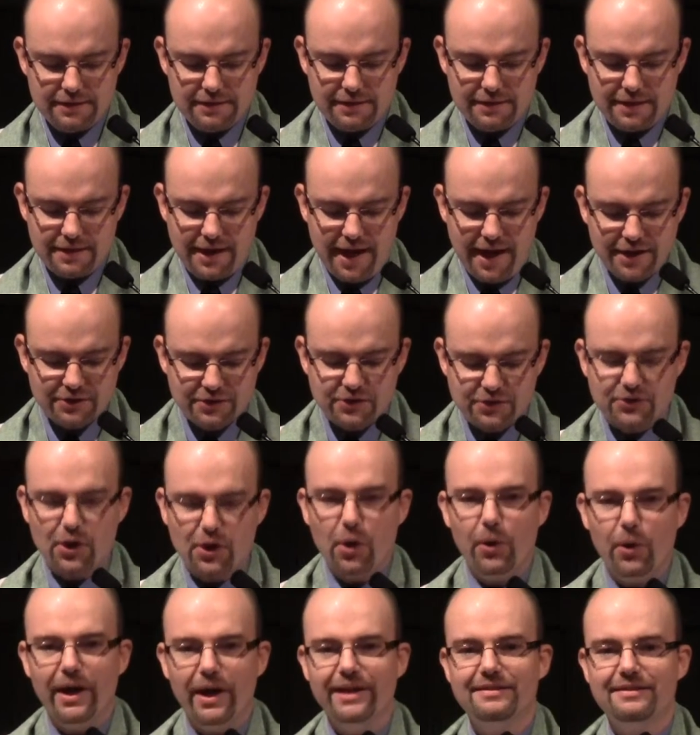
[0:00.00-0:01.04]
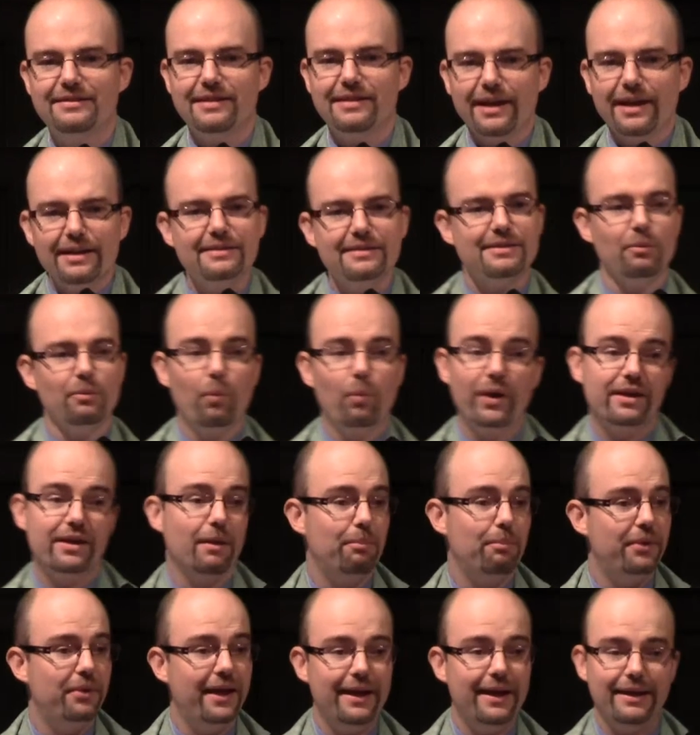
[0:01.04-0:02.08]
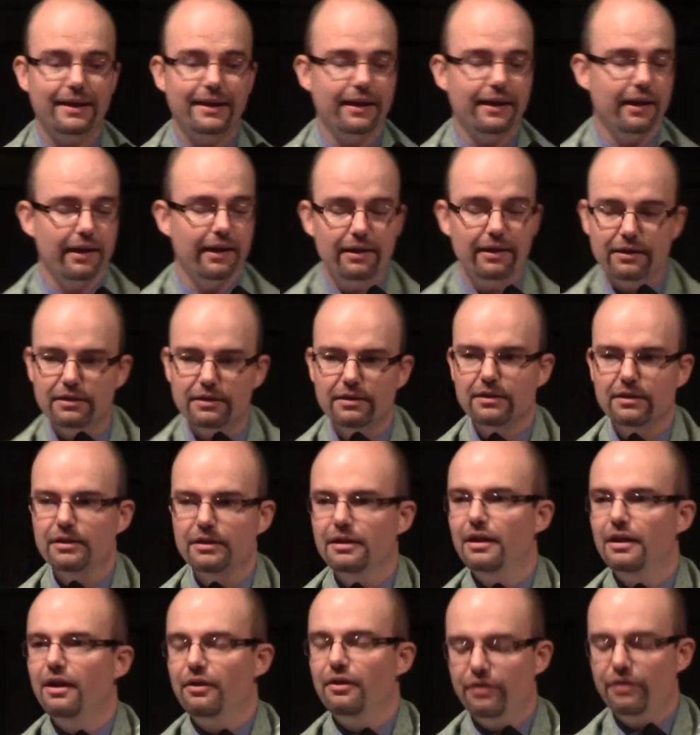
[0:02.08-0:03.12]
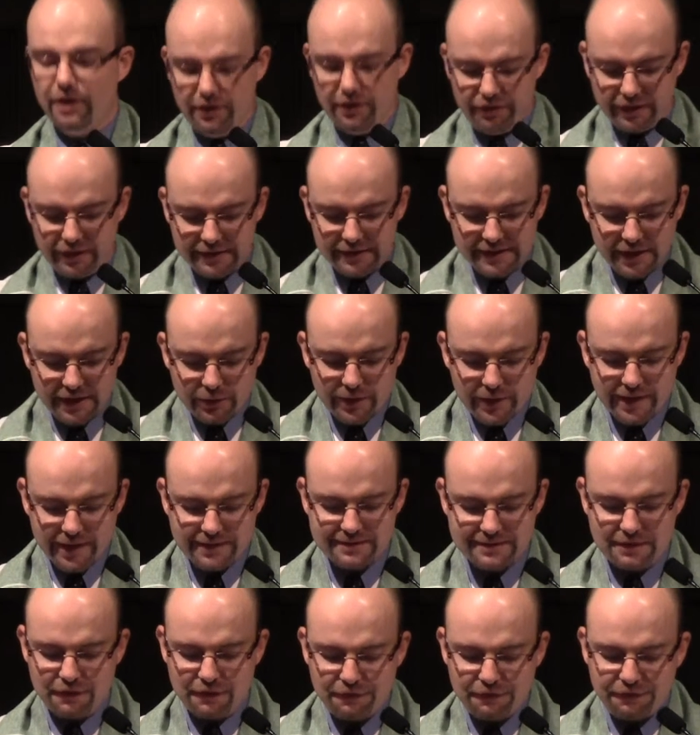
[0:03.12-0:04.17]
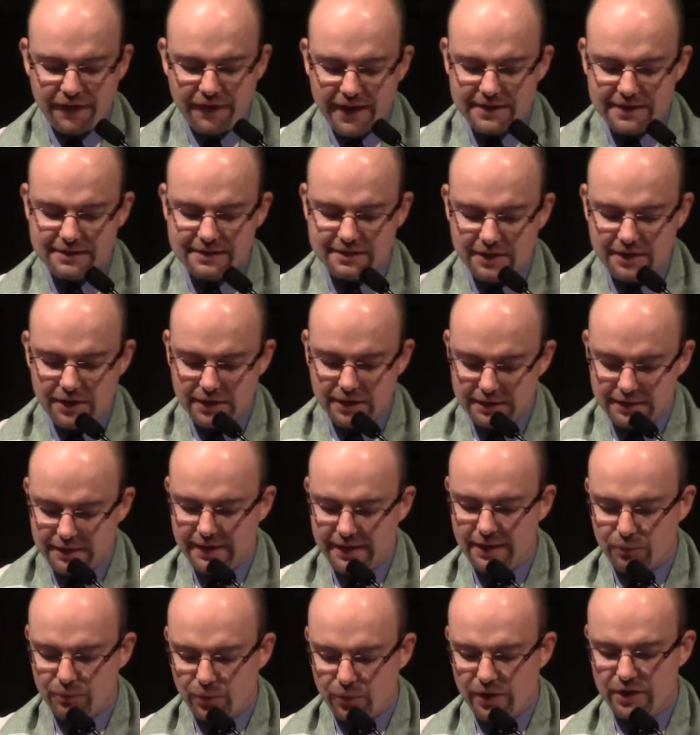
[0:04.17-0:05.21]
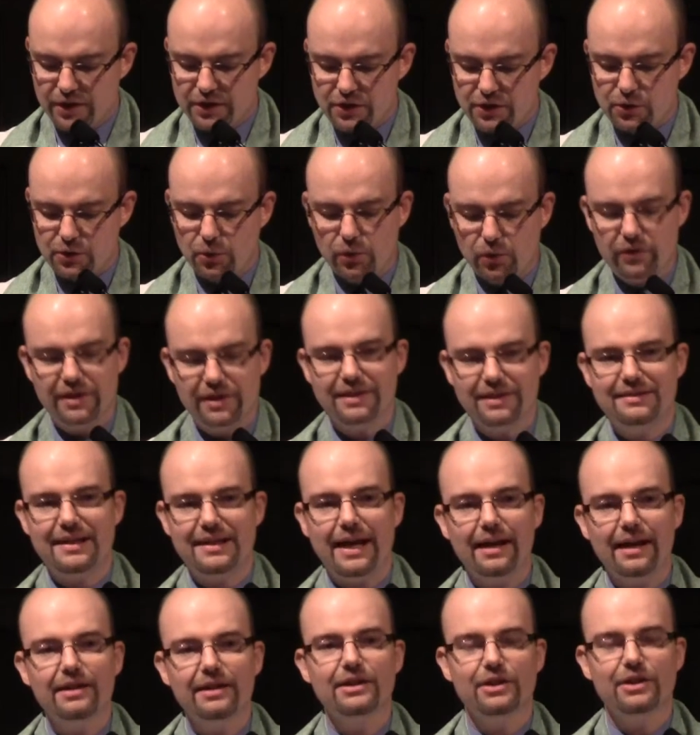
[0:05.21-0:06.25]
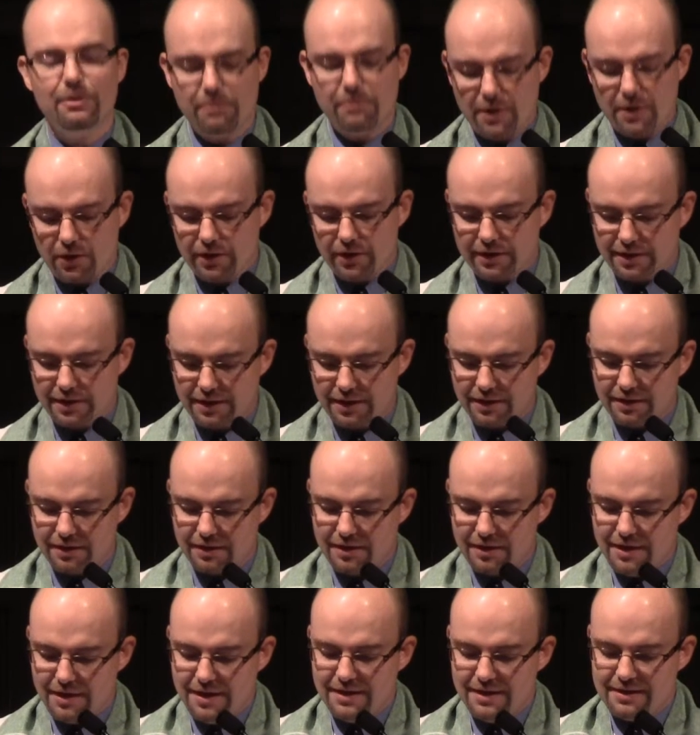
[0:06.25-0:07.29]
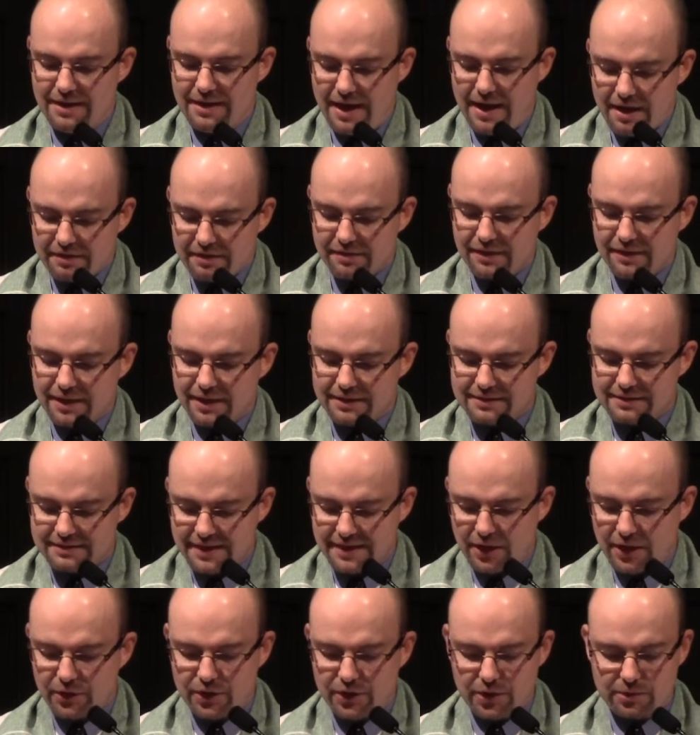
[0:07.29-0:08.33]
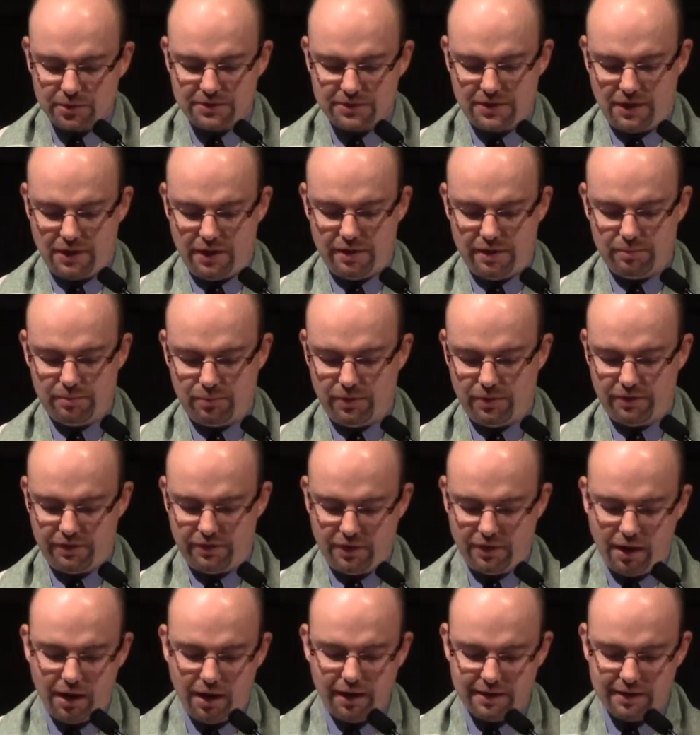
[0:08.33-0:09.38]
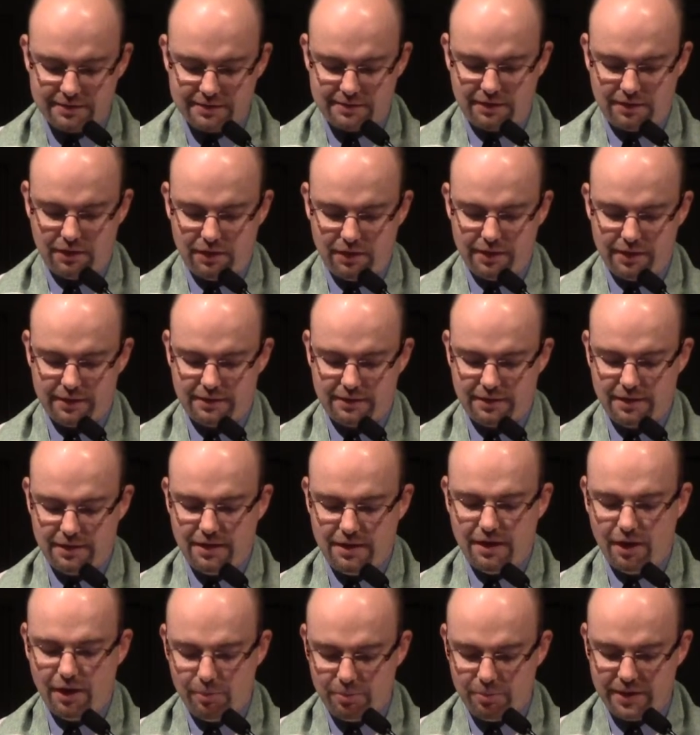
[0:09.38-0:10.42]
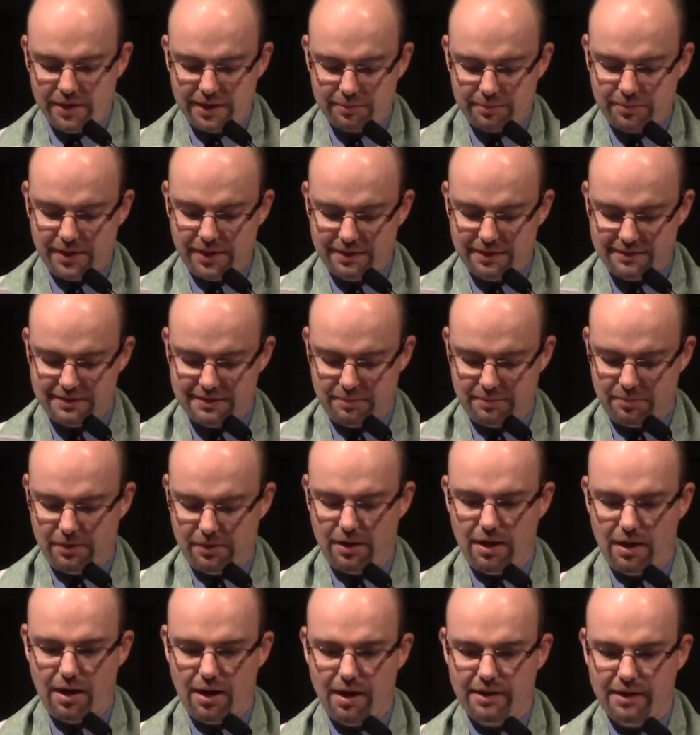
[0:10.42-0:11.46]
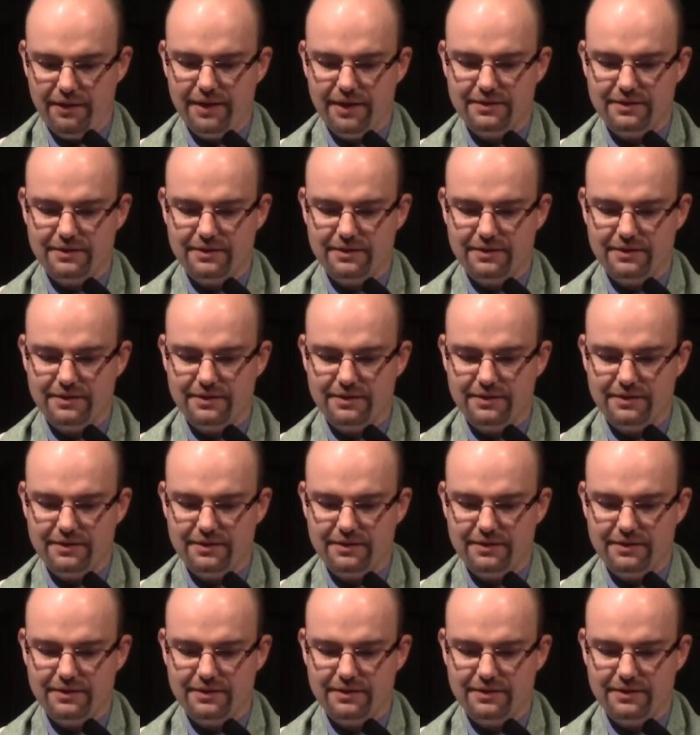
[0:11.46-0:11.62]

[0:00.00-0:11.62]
And so it says in Wikipedia that the lyrics affectionately ridicule the Italian-American ethnic stereotype with eyes like a big pizza pie. That's